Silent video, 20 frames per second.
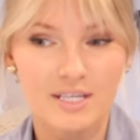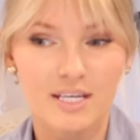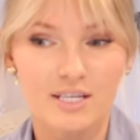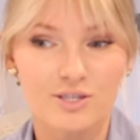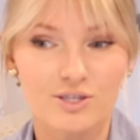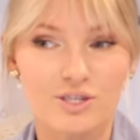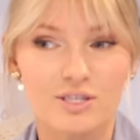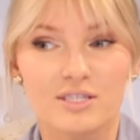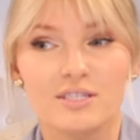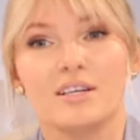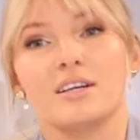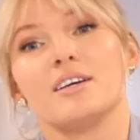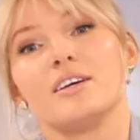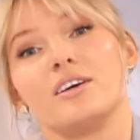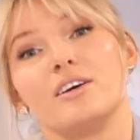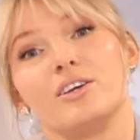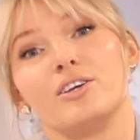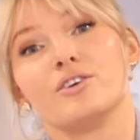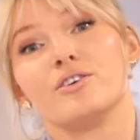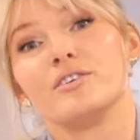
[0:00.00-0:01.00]
It's just like,
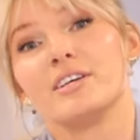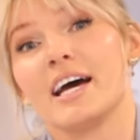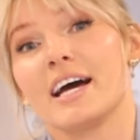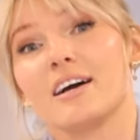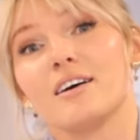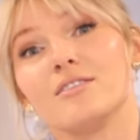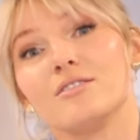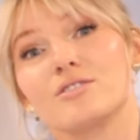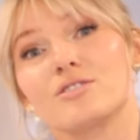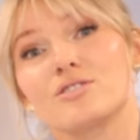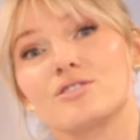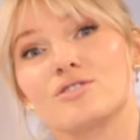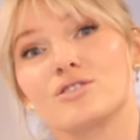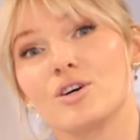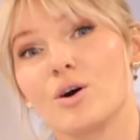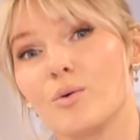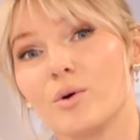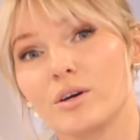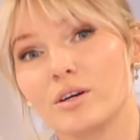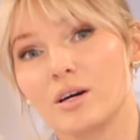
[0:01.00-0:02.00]
your neck looks
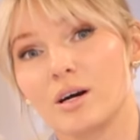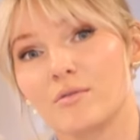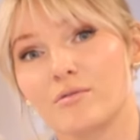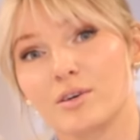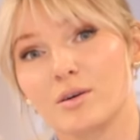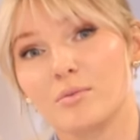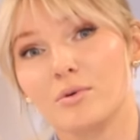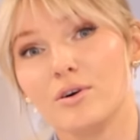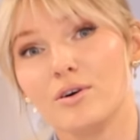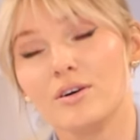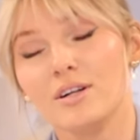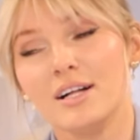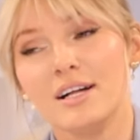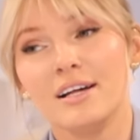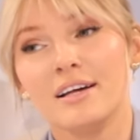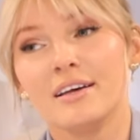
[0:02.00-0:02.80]
so uncomfortable.